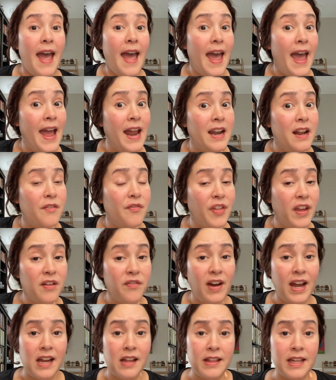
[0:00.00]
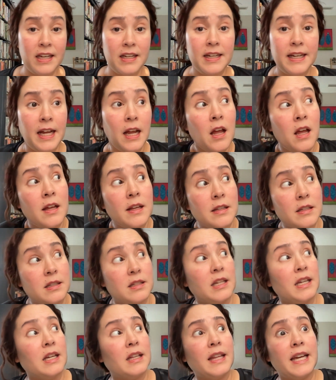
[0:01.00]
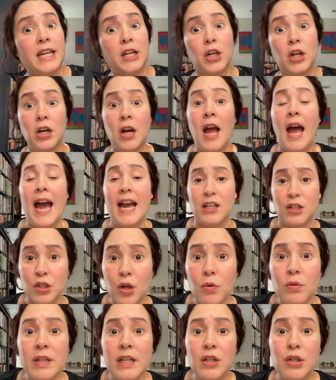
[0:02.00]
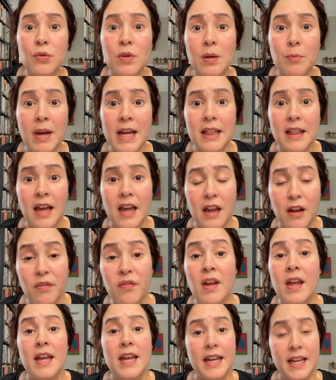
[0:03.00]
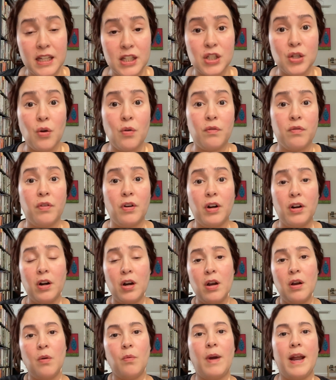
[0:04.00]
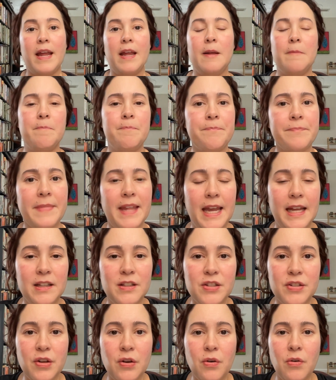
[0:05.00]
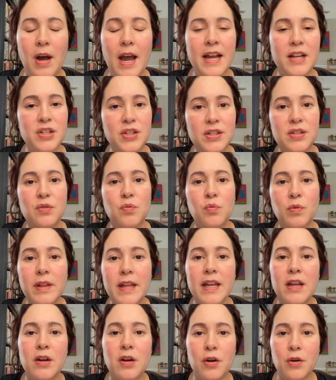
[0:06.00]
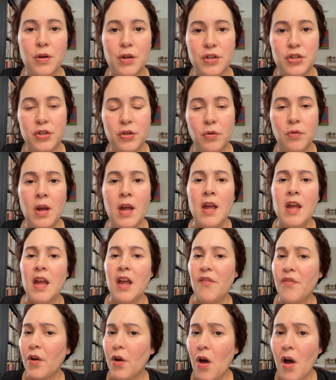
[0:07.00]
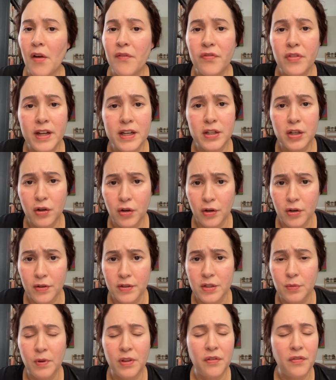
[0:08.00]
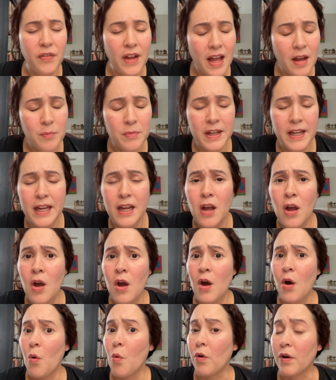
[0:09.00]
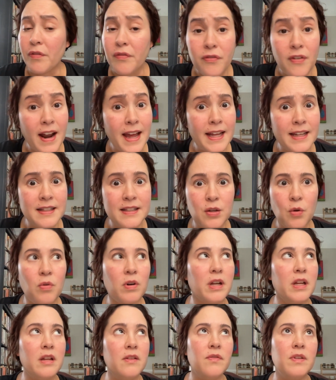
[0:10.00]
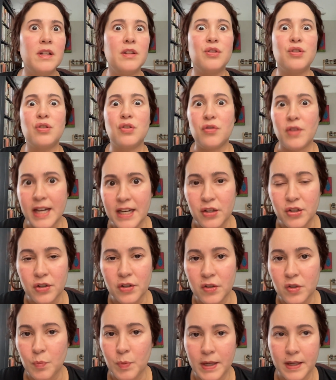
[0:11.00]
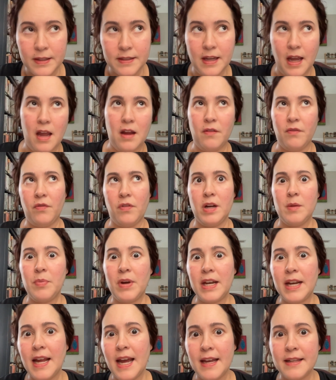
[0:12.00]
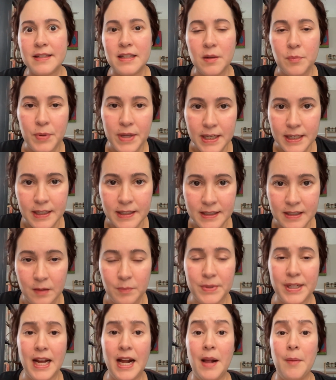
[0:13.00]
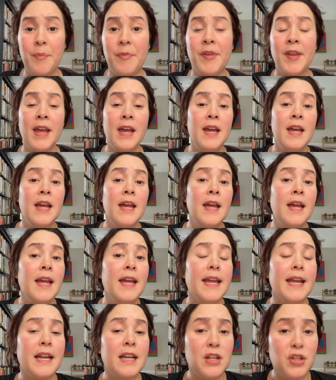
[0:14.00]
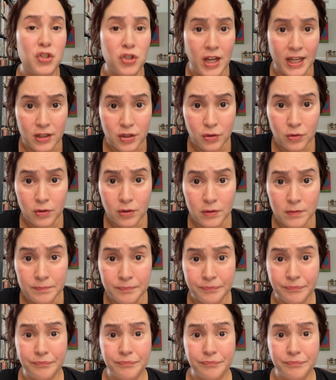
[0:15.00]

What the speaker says: And if they violated it, see you later. I don't need you in my life. It's over, right? And so I just really encourage you, if a conflict occurs with family or friends or even strangers, because everybody has an opinion sometimes, in a gentle,